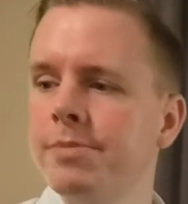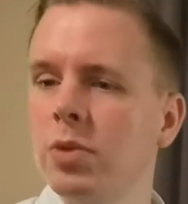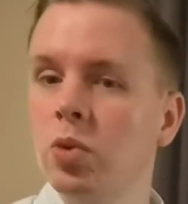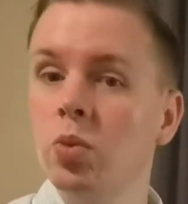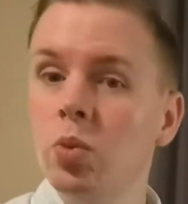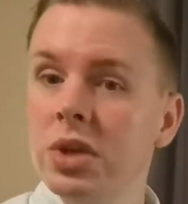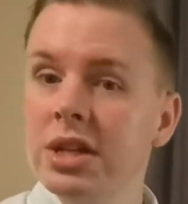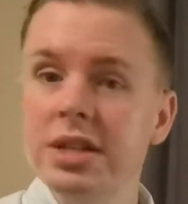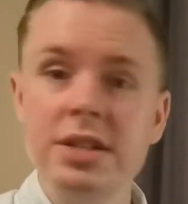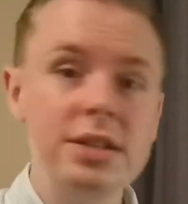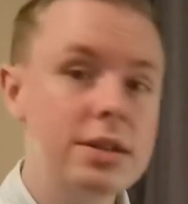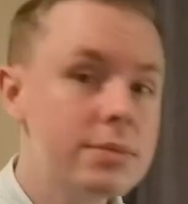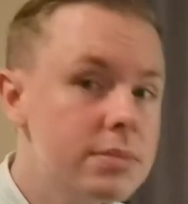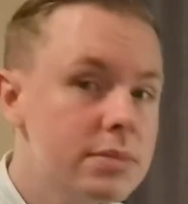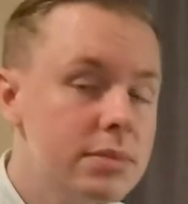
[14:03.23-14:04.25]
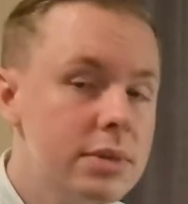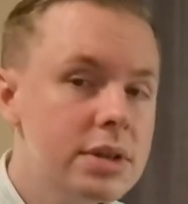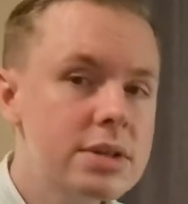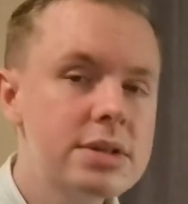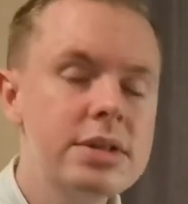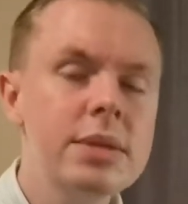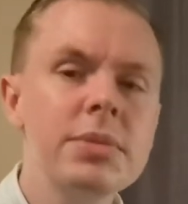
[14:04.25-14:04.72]
Read.
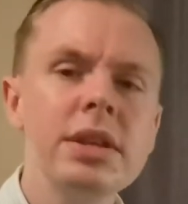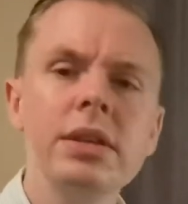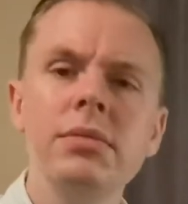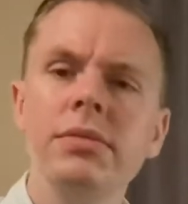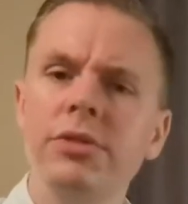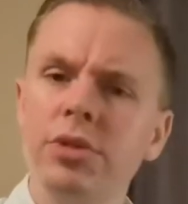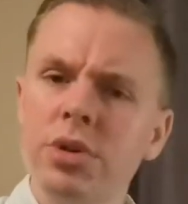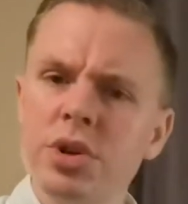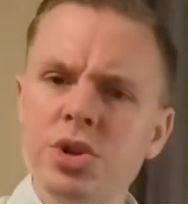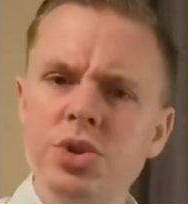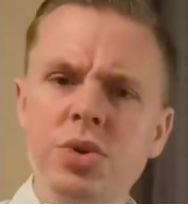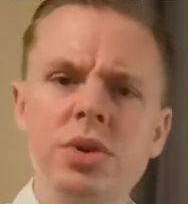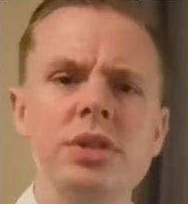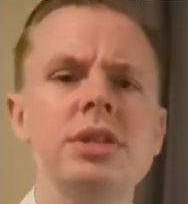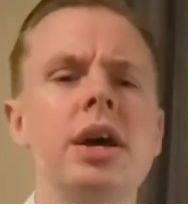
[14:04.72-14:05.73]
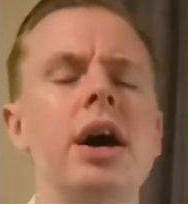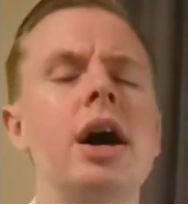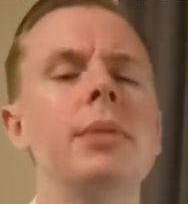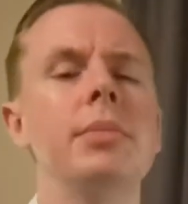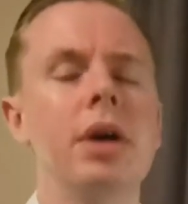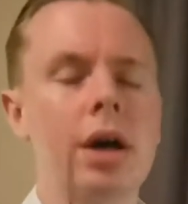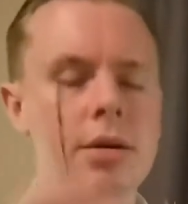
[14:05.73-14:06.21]
Something for a short time.
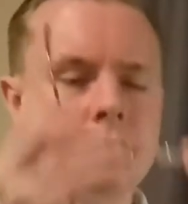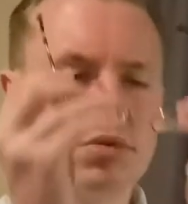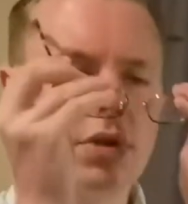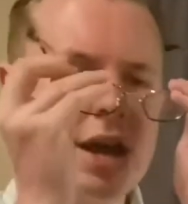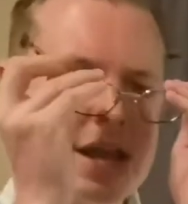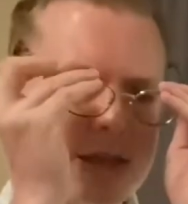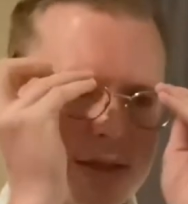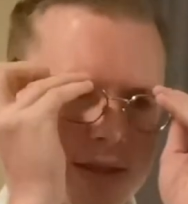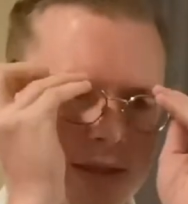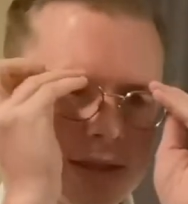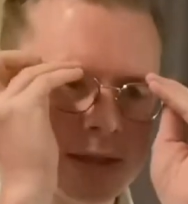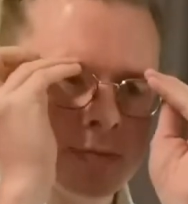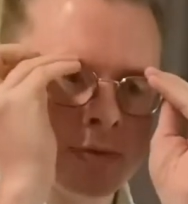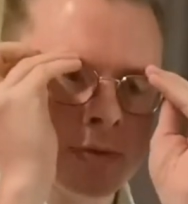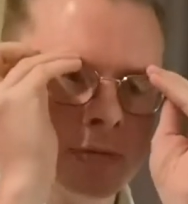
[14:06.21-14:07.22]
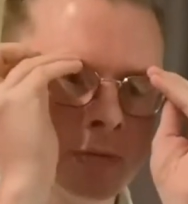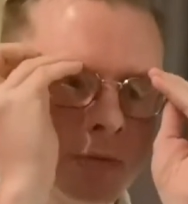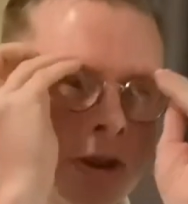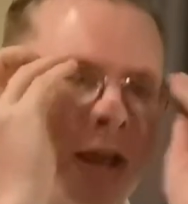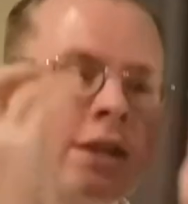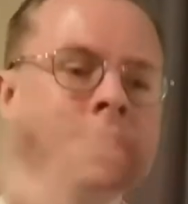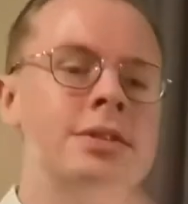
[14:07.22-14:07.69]
A break that gives your
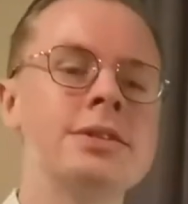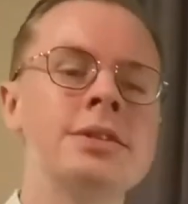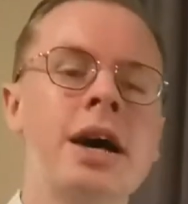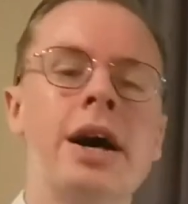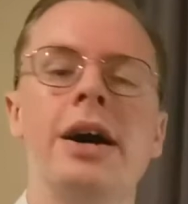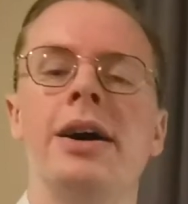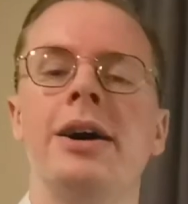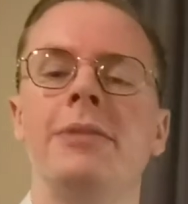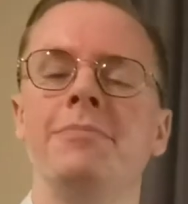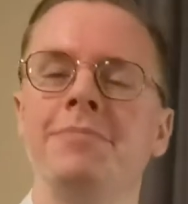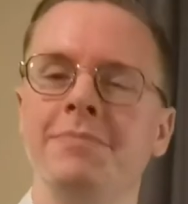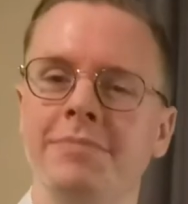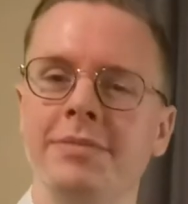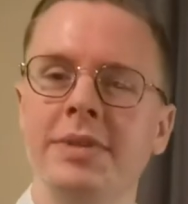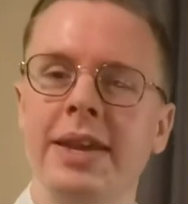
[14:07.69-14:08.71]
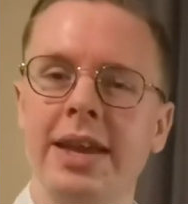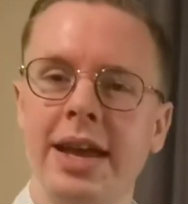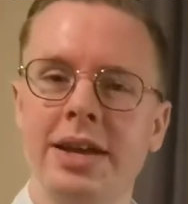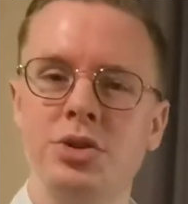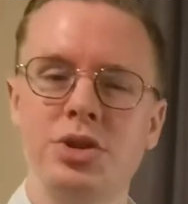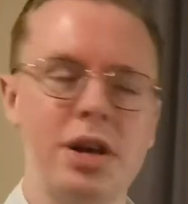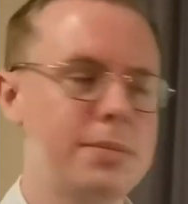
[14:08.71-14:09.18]
brain time to
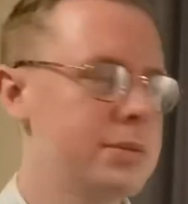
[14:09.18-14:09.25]
catch up.